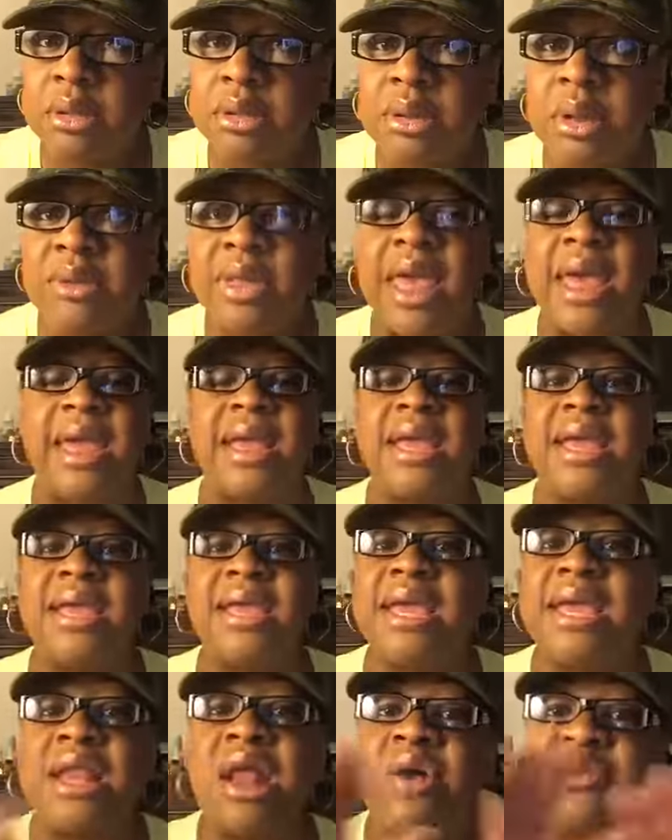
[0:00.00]
Okay, he,
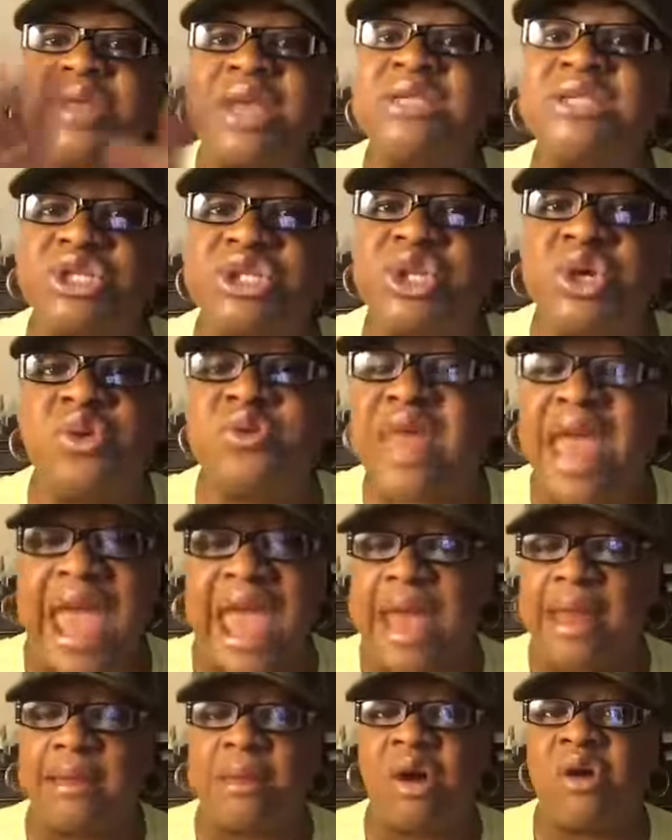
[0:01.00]
he don't need to do
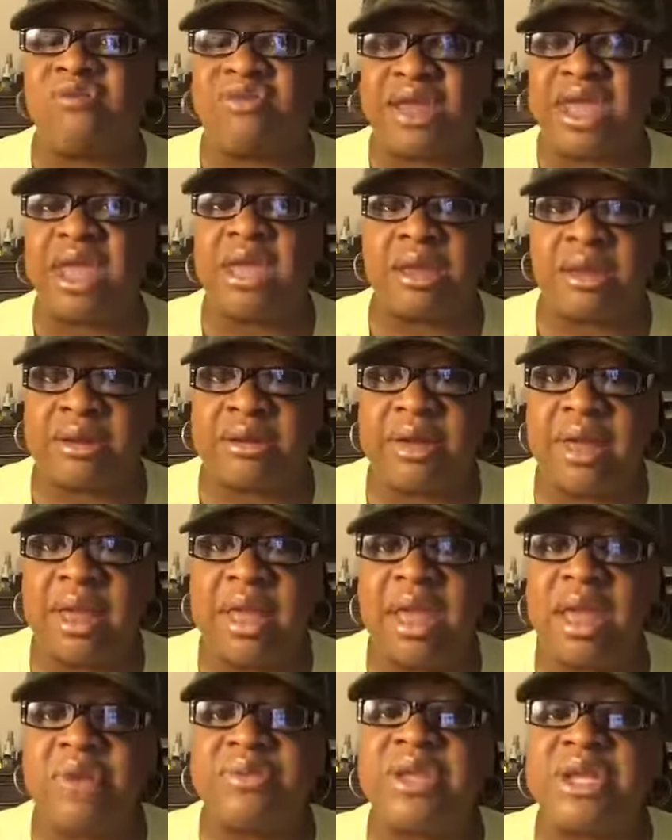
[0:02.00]
that over here.
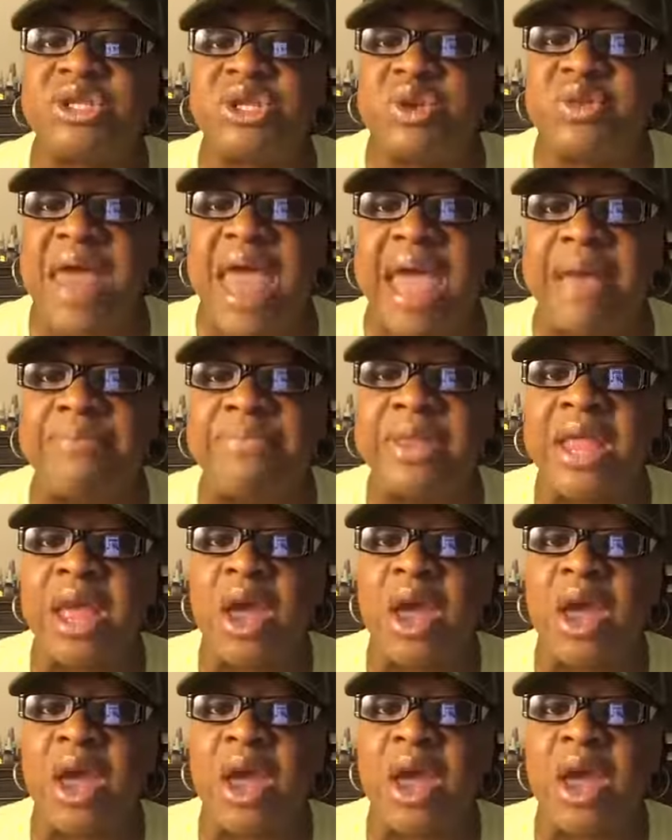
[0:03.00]
He don't need to do that.